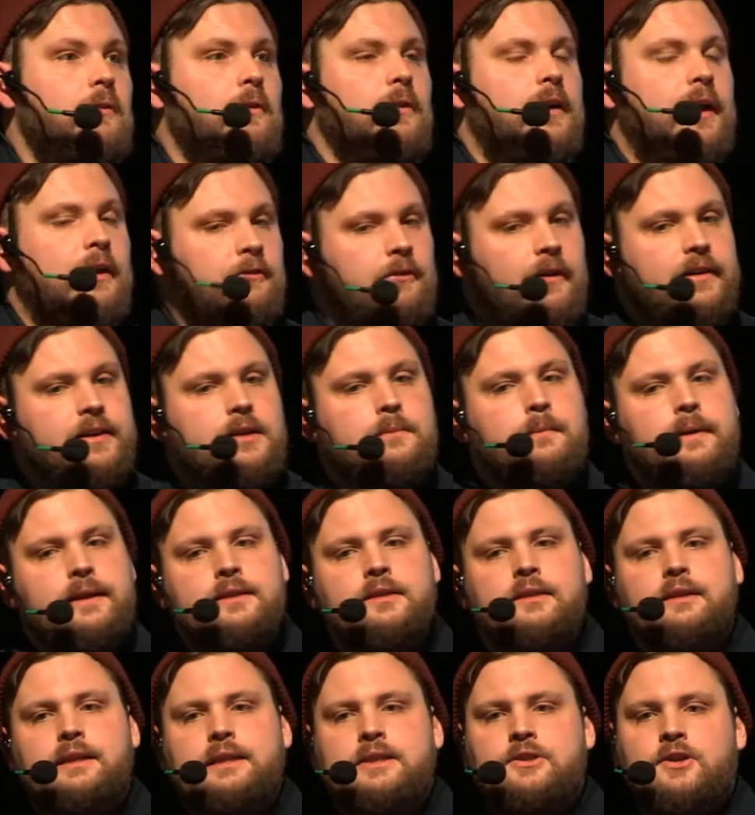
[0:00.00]
can
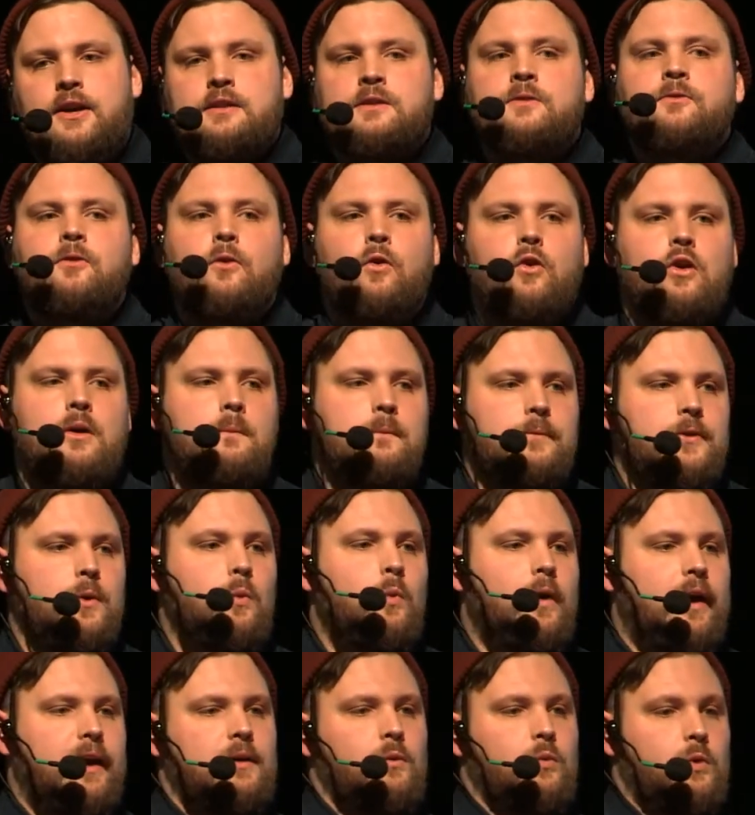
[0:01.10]
fundamentally transform the
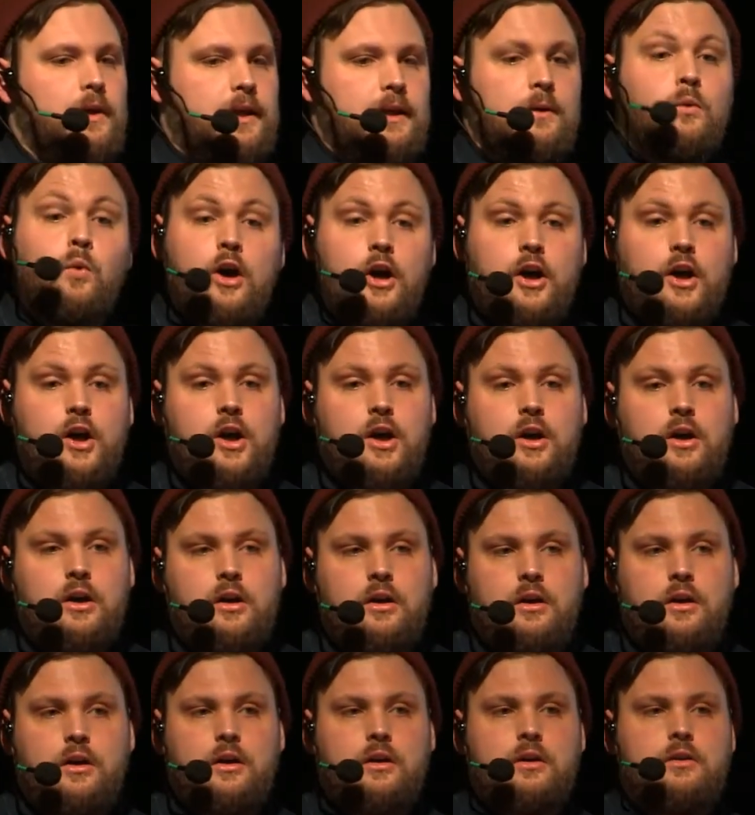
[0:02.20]
way we work,
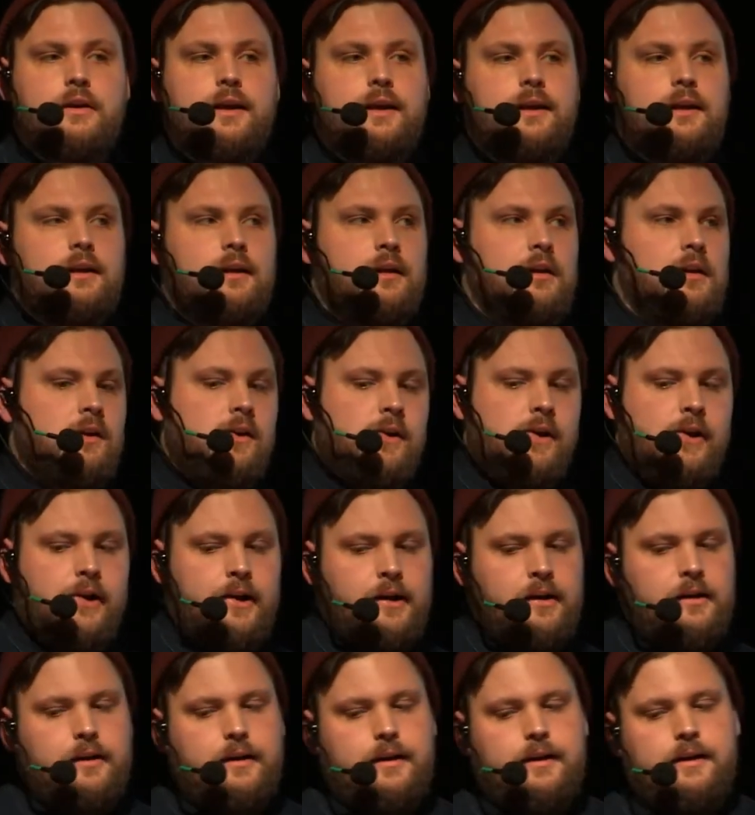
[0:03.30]
right?
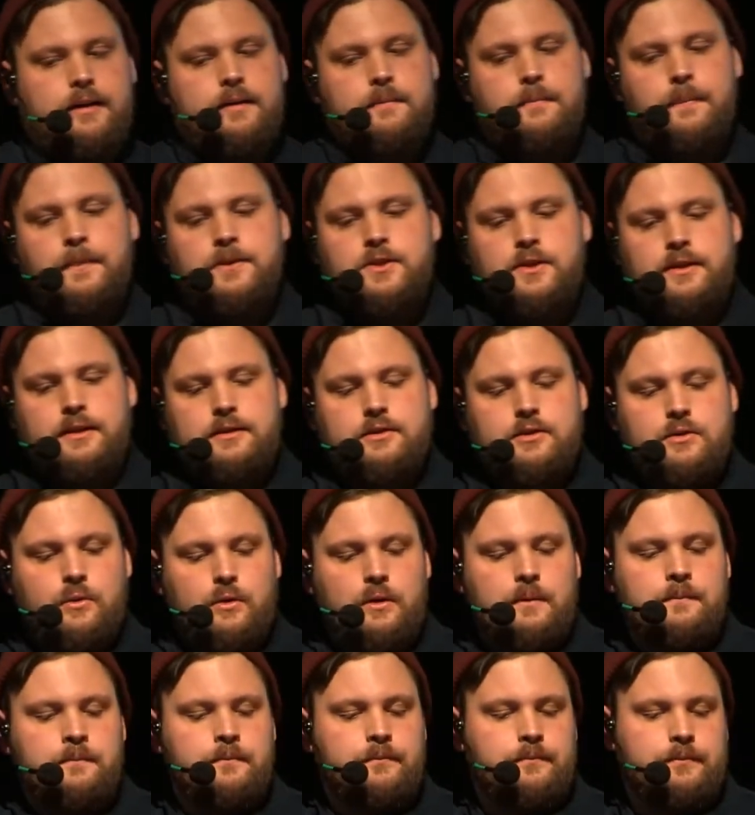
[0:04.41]
So that's
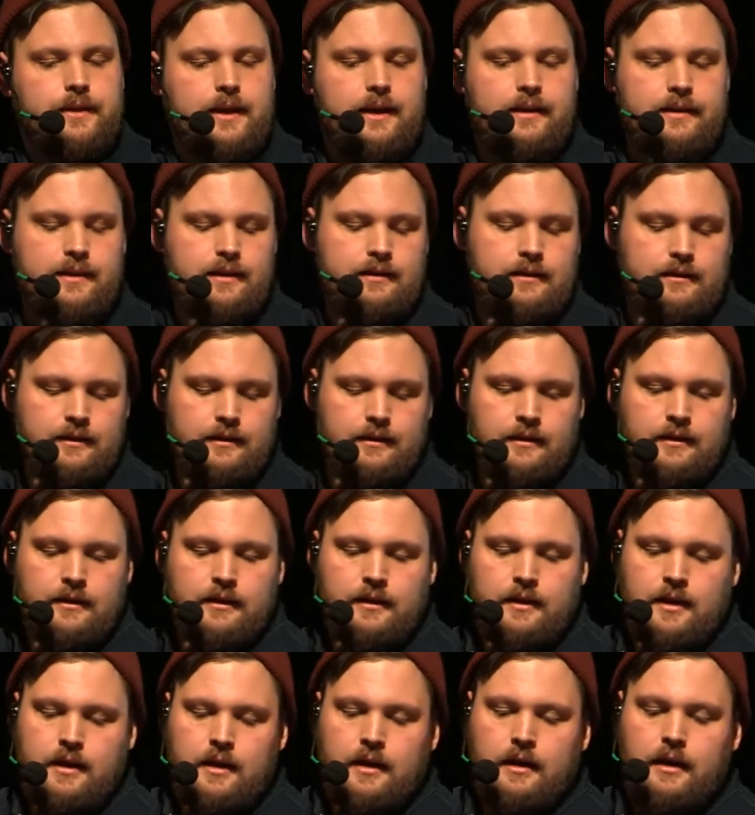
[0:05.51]
cool. And then
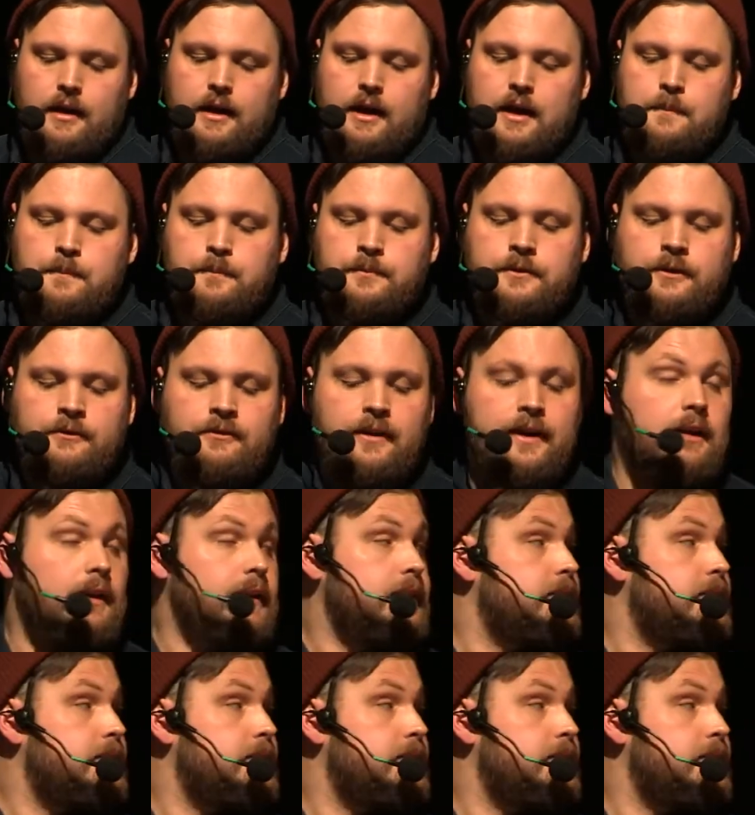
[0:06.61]
final